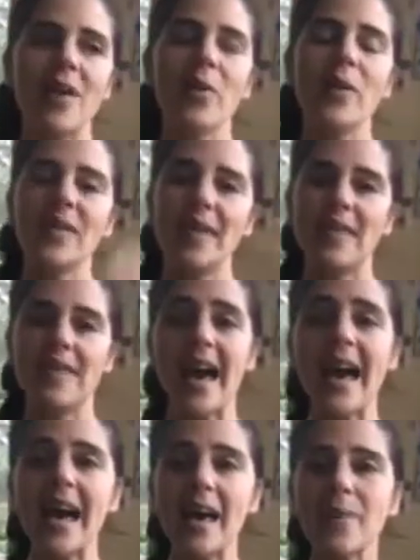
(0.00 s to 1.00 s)
within
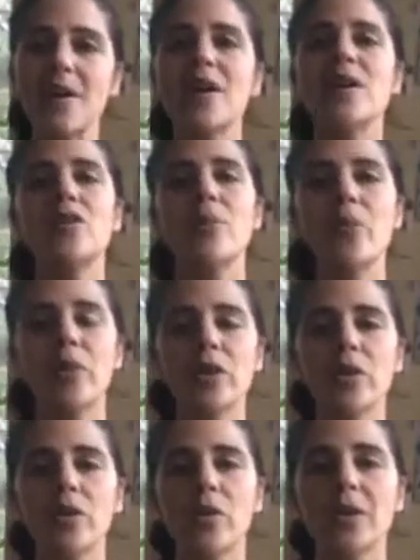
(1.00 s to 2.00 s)
them, the more
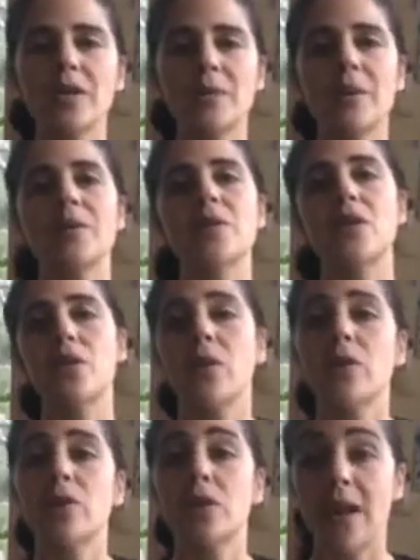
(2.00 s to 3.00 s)
you're going to be able to grow
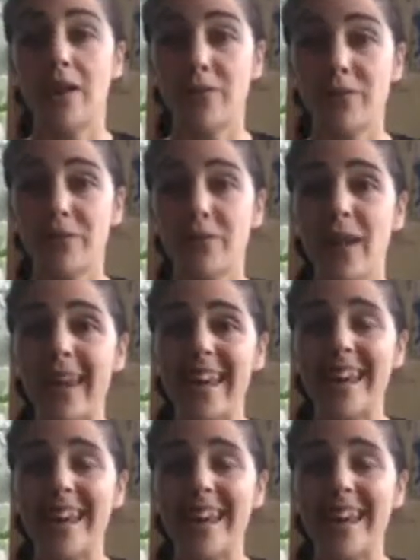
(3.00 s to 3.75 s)
yourself, right?